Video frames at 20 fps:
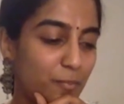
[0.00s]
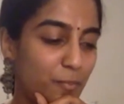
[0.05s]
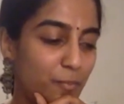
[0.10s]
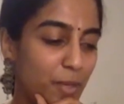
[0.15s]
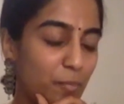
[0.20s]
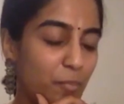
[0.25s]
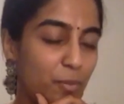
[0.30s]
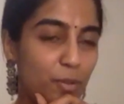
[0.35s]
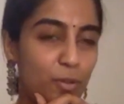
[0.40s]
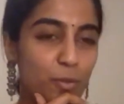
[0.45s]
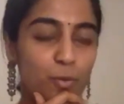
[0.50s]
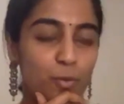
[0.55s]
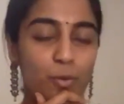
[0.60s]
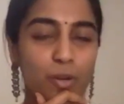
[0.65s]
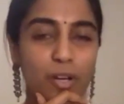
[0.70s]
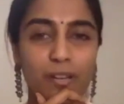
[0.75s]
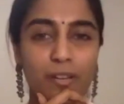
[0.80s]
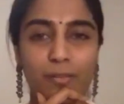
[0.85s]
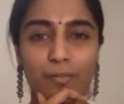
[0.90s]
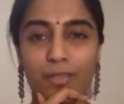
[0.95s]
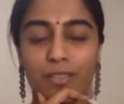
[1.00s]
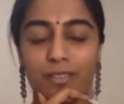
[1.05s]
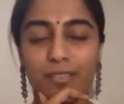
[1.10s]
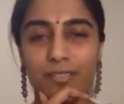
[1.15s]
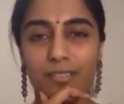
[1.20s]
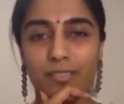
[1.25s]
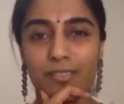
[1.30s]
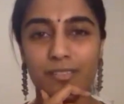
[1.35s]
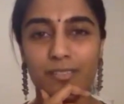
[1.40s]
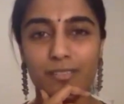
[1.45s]
people who are with
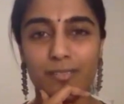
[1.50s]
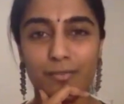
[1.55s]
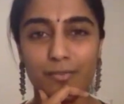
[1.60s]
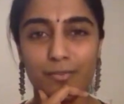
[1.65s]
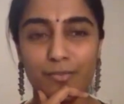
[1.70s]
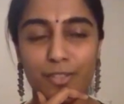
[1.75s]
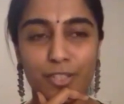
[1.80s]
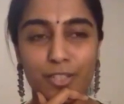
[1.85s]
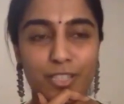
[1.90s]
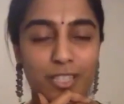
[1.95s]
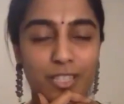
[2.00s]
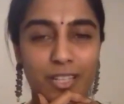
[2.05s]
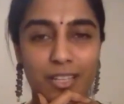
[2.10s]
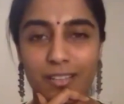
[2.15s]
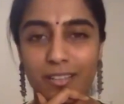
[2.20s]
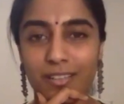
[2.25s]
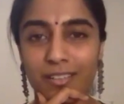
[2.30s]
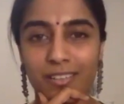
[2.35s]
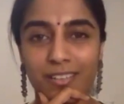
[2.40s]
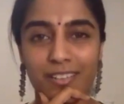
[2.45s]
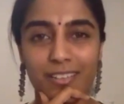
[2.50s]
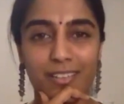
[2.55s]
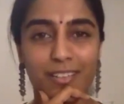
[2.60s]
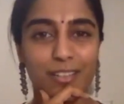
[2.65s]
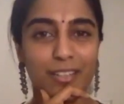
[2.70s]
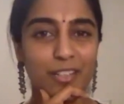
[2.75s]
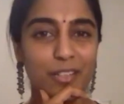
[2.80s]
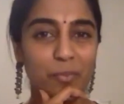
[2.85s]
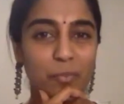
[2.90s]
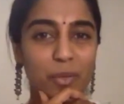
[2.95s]
first aid,
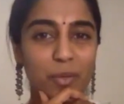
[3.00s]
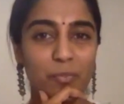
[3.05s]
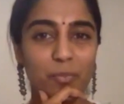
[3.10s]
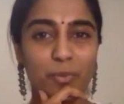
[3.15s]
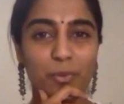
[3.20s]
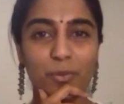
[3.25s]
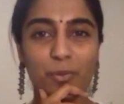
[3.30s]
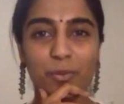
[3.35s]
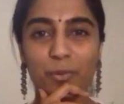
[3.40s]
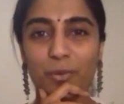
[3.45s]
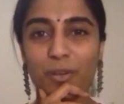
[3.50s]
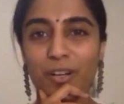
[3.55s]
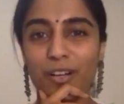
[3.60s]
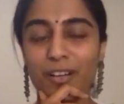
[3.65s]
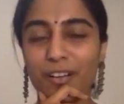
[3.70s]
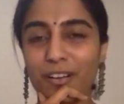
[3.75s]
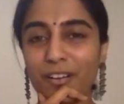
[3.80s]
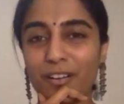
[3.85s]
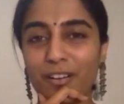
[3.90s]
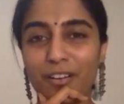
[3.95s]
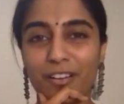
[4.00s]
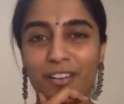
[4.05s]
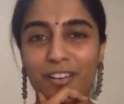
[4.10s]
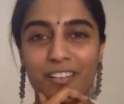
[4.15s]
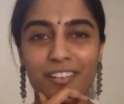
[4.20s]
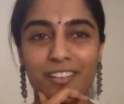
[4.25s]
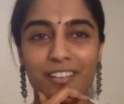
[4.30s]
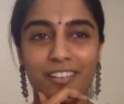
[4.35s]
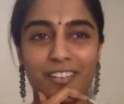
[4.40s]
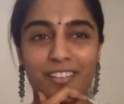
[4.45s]
people who are
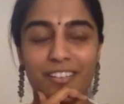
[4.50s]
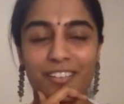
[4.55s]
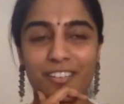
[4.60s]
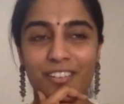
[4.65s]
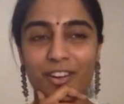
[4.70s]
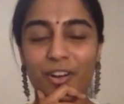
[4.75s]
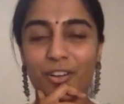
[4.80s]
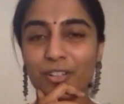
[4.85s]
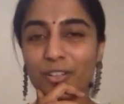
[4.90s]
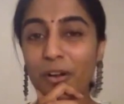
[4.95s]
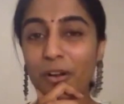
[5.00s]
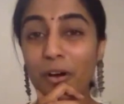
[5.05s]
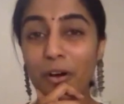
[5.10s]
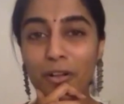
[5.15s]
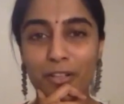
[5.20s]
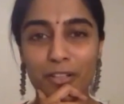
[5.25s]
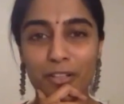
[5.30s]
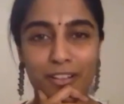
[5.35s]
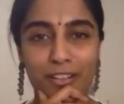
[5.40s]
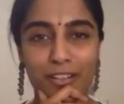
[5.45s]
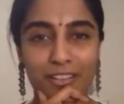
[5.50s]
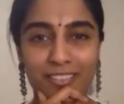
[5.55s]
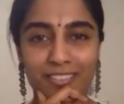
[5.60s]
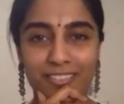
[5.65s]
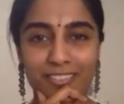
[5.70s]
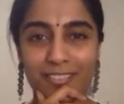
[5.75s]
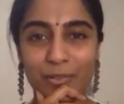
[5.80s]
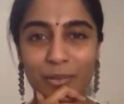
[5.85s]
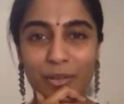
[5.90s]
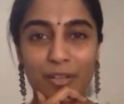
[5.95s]
on call
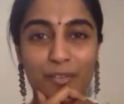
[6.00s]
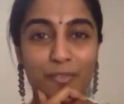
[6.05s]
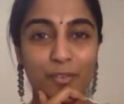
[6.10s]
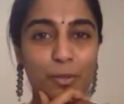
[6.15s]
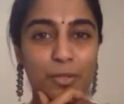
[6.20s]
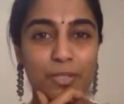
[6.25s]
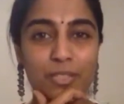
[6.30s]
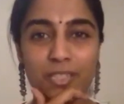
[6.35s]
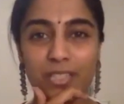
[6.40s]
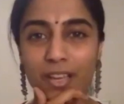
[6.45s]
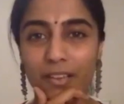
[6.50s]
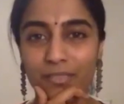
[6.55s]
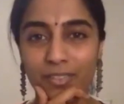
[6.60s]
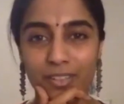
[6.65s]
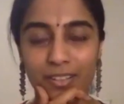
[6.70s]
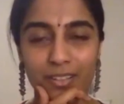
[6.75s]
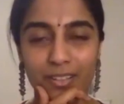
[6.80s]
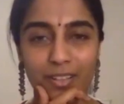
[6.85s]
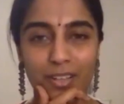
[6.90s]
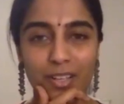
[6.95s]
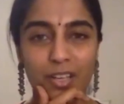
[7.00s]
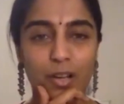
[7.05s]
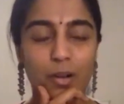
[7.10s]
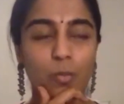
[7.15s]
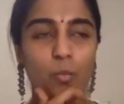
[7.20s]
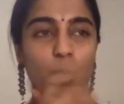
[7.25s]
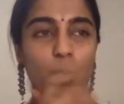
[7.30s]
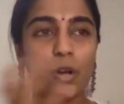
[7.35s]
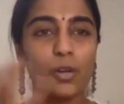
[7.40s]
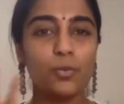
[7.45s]
24/7.
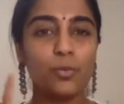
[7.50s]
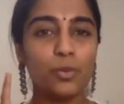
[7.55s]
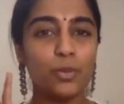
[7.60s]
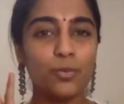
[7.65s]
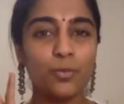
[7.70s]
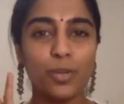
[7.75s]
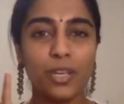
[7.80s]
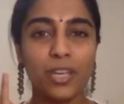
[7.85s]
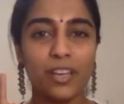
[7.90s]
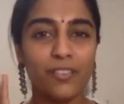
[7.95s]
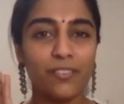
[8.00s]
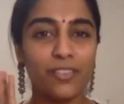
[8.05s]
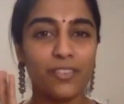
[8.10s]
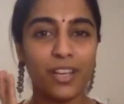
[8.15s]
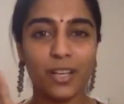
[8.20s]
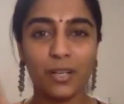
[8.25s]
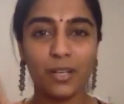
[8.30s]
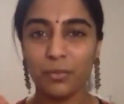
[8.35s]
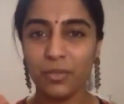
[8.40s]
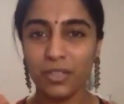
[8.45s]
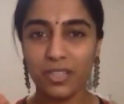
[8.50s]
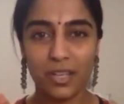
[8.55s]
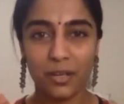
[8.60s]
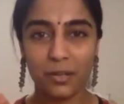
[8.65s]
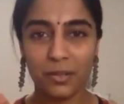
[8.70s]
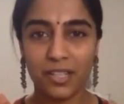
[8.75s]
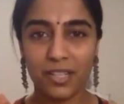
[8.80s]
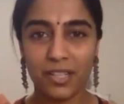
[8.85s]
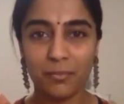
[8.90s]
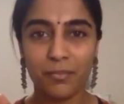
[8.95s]
What would we have done
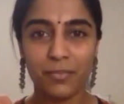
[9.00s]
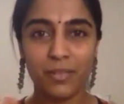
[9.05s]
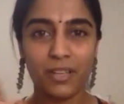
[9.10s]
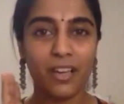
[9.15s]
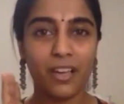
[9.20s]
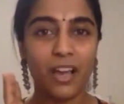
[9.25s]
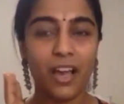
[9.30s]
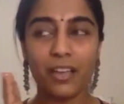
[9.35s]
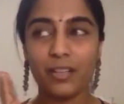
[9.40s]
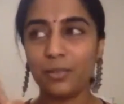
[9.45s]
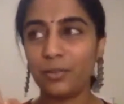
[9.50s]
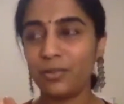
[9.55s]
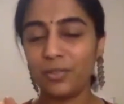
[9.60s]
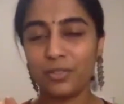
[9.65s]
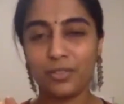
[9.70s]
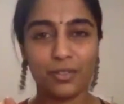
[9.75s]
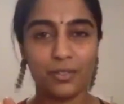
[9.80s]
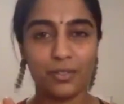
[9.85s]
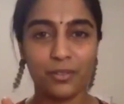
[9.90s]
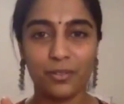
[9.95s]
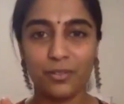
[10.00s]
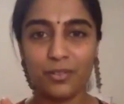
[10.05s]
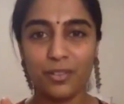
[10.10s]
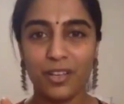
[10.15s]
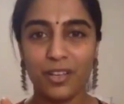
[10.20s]
without them? I don't know.